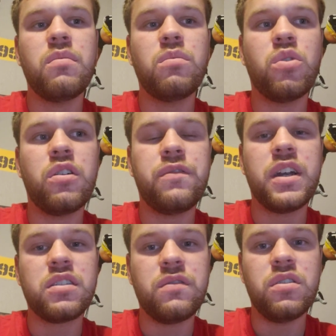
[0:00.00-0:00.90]
more
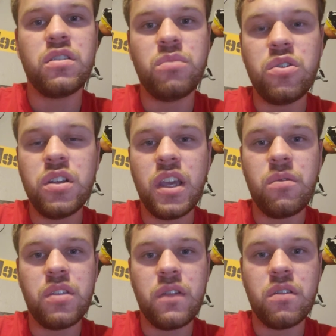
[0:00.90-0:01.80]
effectively communicate
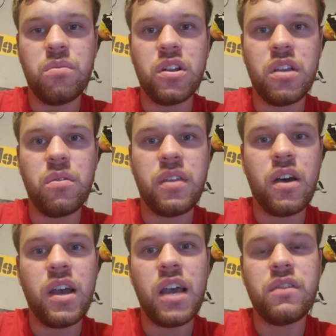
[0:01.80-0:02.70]
with everybody
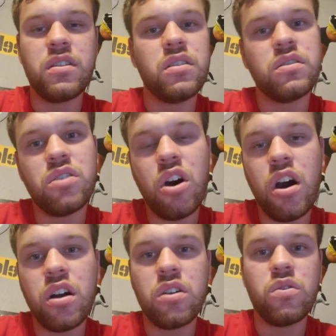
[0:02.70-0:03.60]
without having to
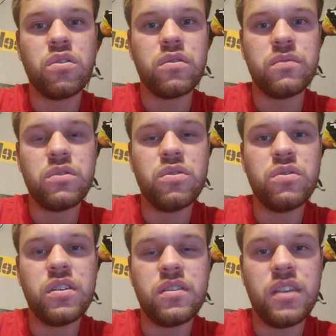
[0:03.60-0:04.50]
talk or
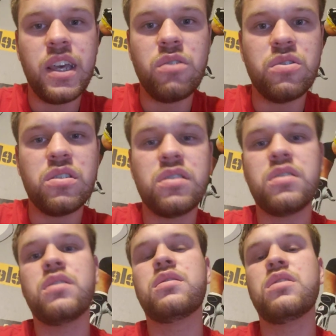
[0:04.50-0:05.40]
use his language,
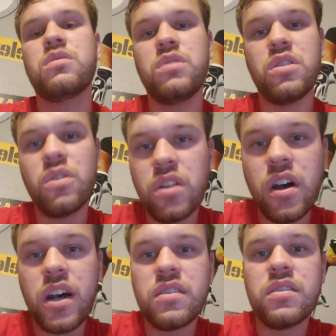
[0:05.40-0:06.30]
since we know that
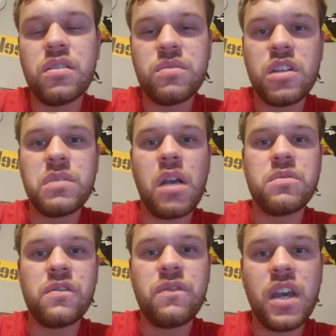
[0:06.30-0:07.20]
autism
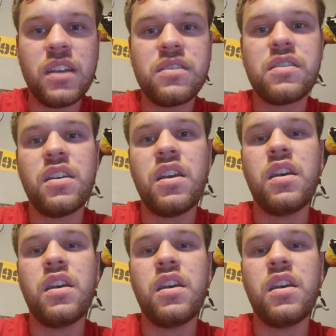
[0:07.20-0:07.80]
sometimes affects